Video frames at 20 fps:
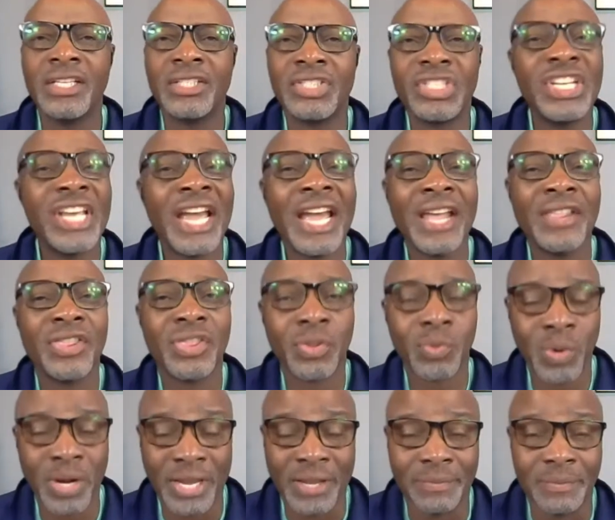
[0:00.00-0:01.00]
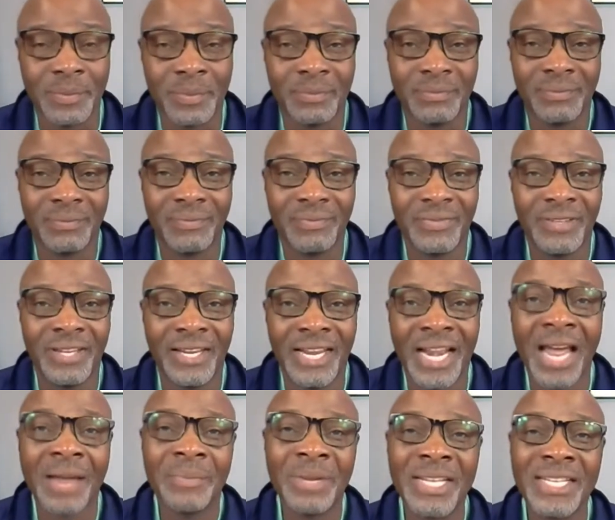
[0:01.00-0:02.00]
she had three,
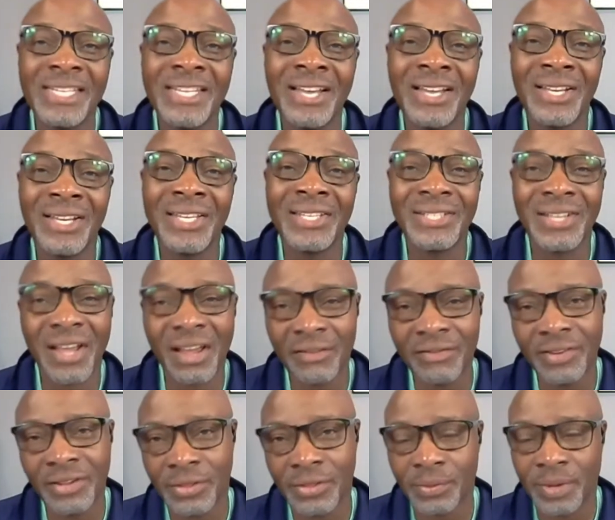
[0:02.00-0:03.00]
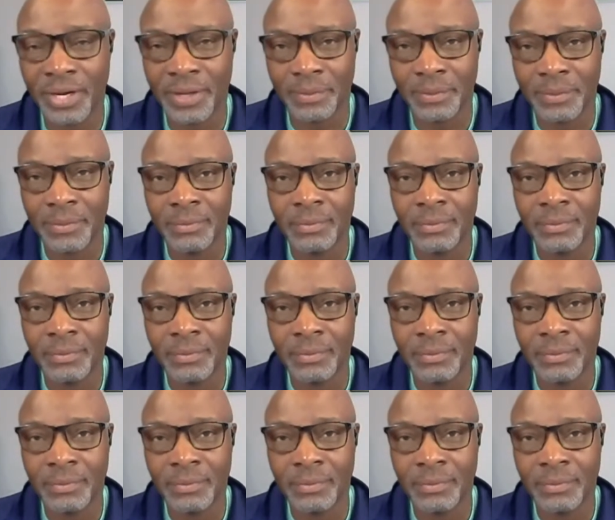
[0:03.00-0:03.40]
and I'm the youngest of the three.